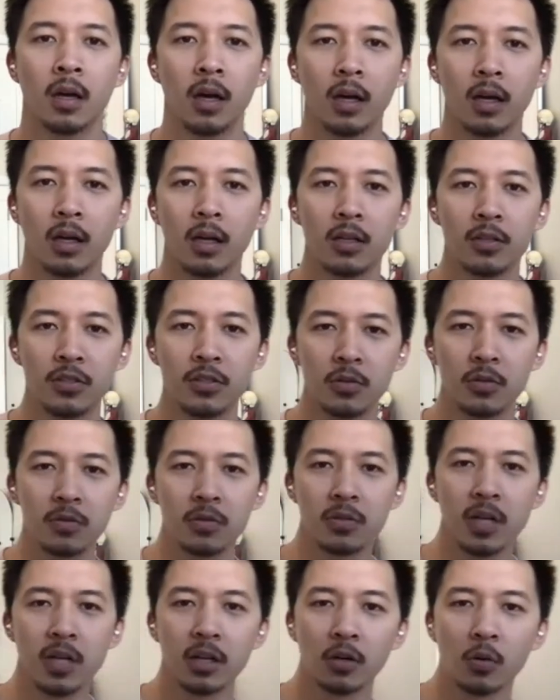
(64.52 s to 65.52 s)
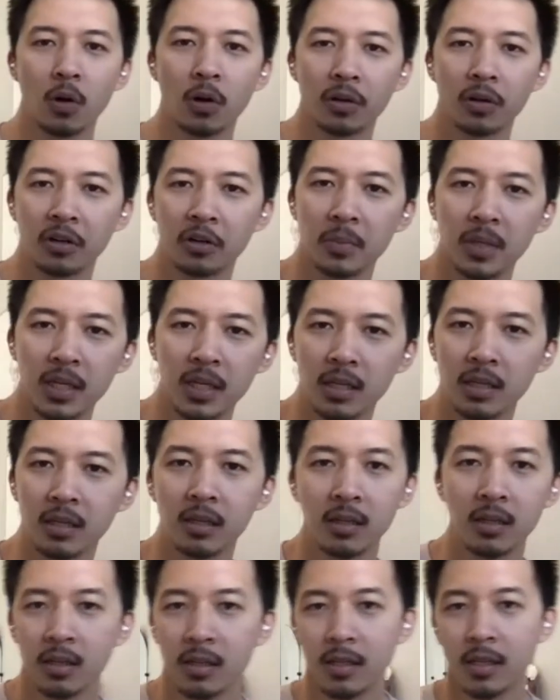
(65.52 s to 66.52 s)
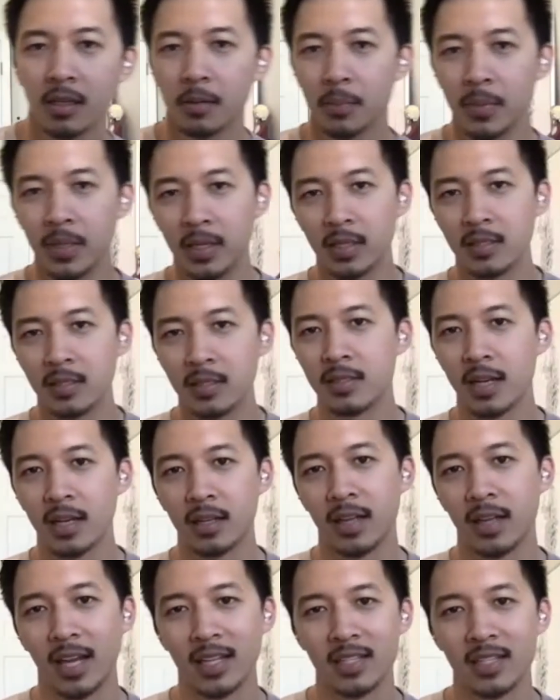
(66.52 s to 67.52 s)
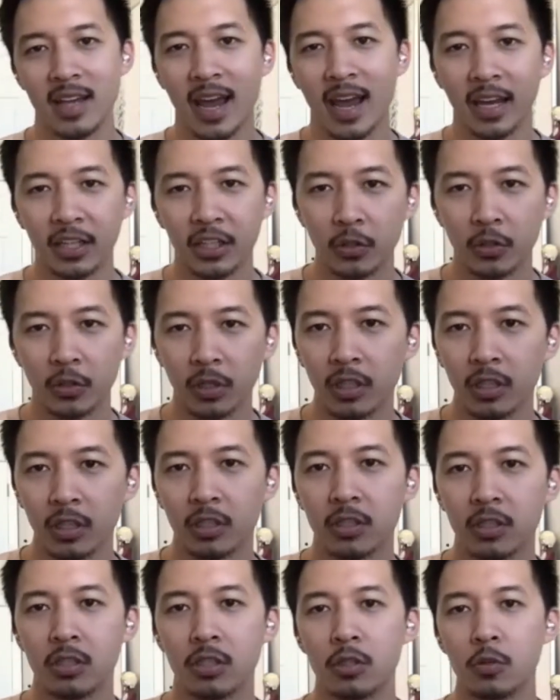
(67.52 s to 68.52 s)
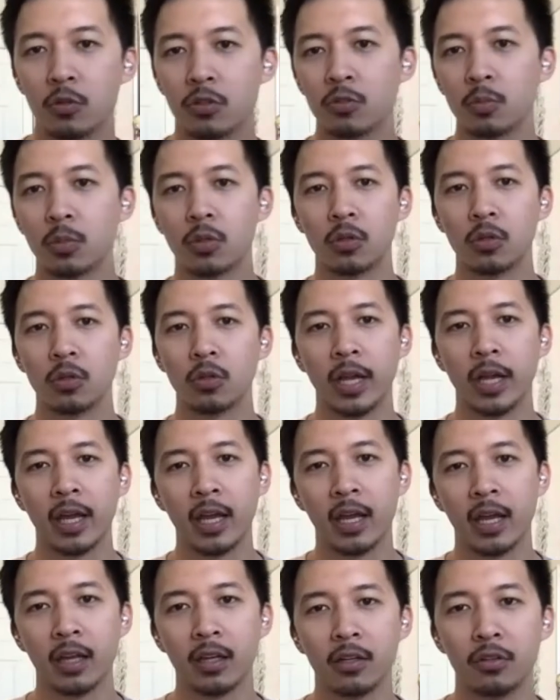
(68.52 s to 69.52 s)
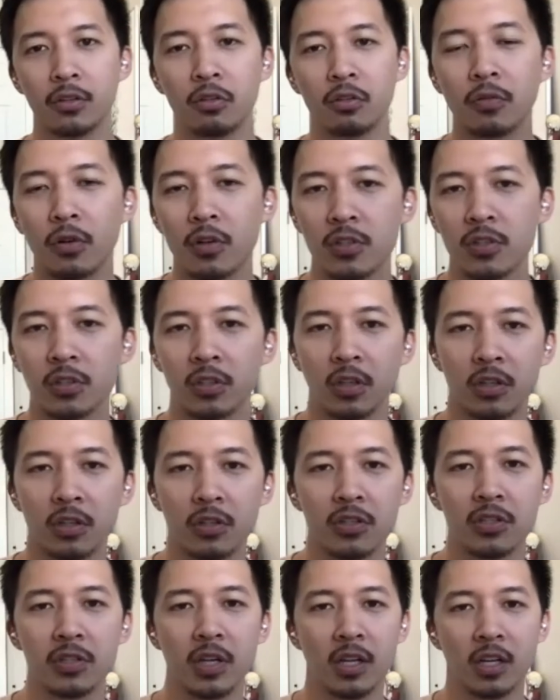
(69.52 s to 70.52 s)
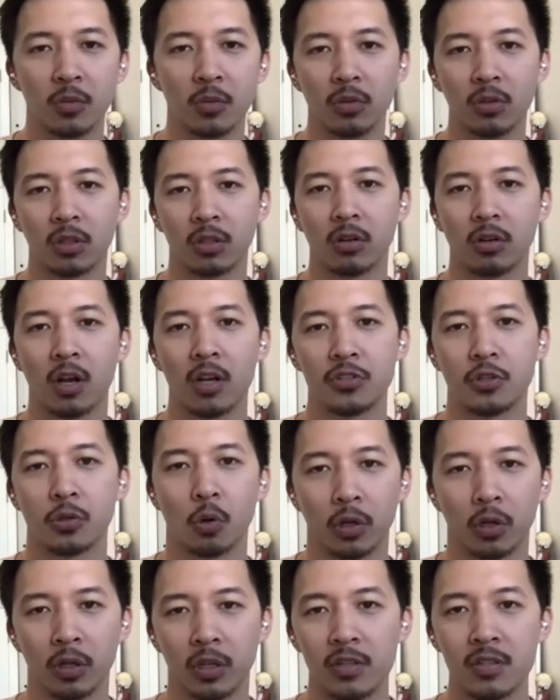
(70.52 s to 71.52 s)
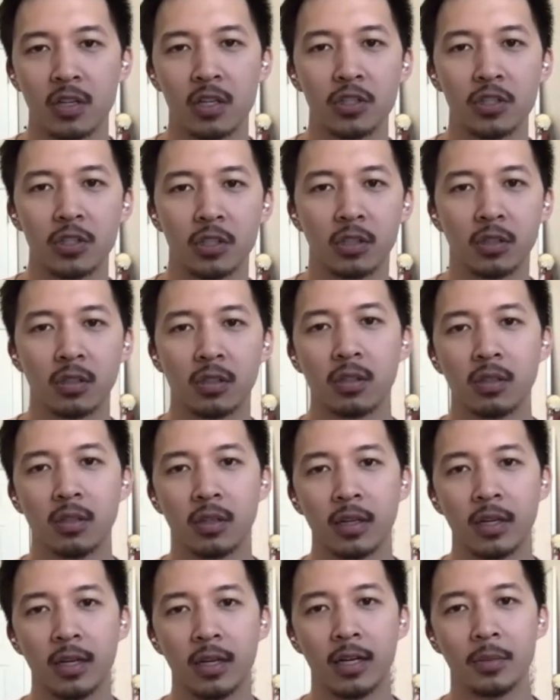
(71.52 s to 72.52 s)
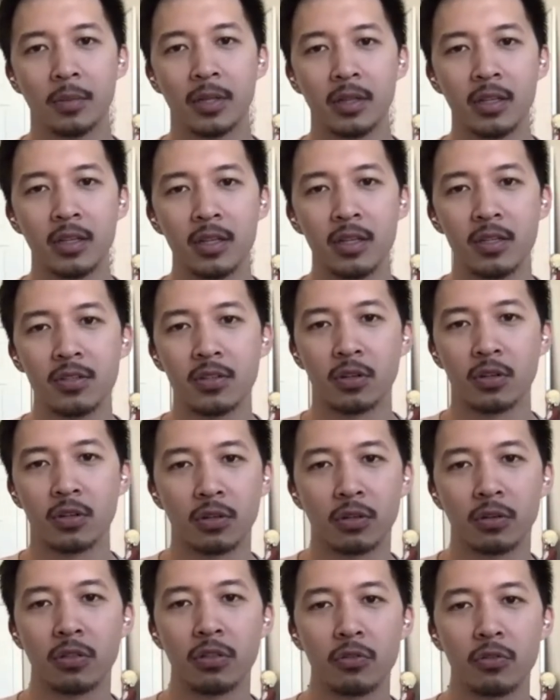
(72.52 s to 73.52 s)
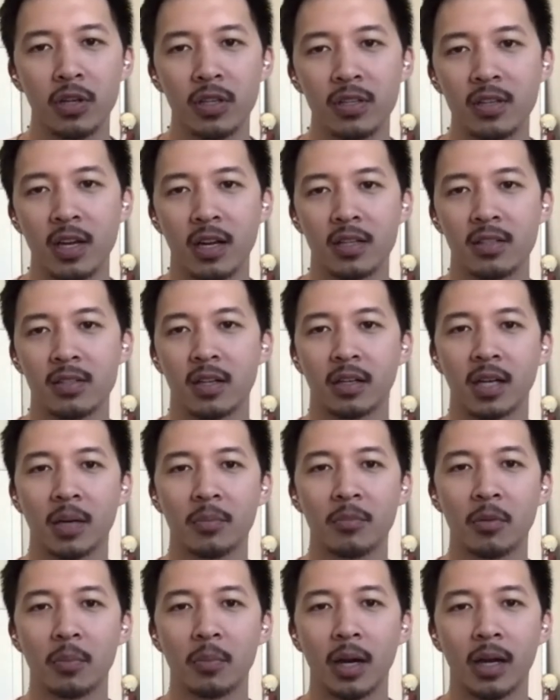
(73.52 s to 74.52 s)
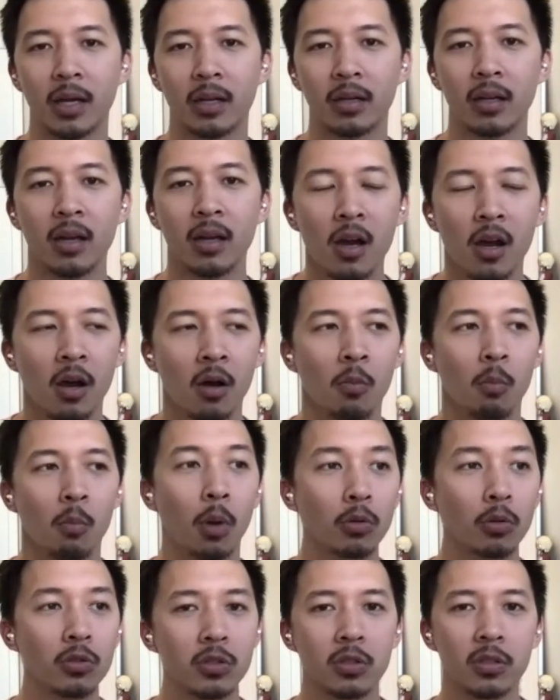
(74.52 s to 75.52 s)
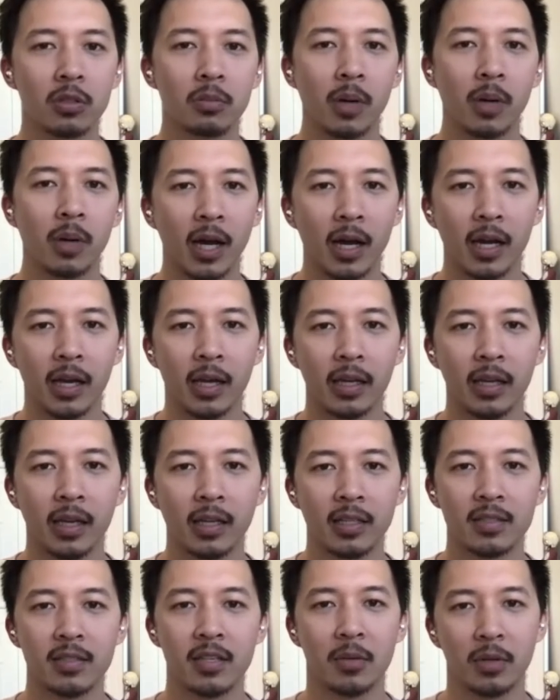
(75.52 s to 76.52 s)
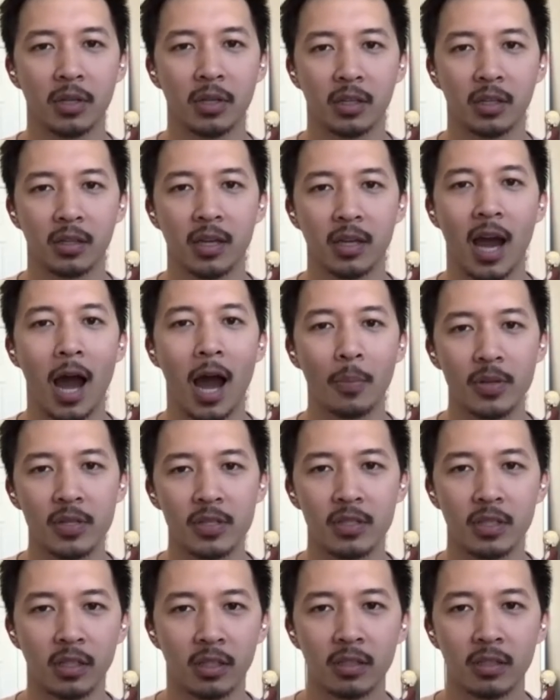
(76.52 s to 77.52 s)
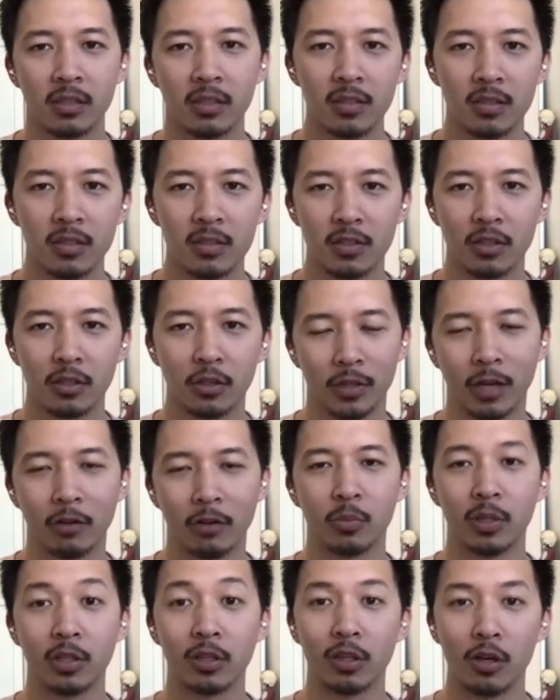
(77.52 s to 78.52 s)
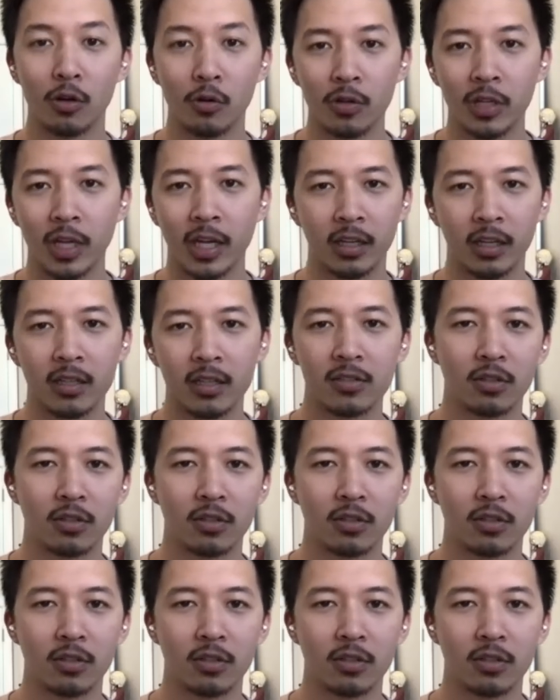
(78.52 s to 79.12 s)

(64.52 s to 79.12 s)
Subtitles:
So data quality to me means data that's accurate, usable, and universally understandable across your organization. And these are three tenets that come to mind mostly by examining the opposite. So that would be low data.